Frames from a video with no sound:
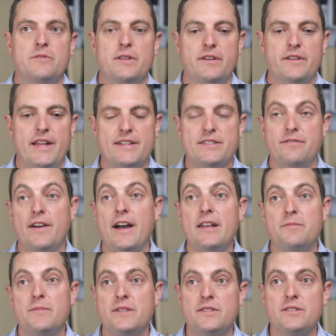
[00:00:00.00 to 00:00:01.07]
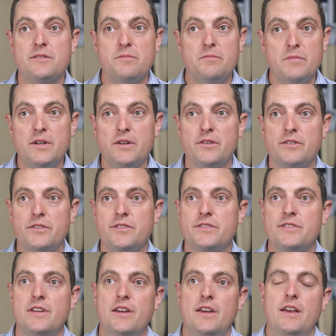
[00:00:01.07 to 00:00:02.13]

whether that's vitamins, minerals,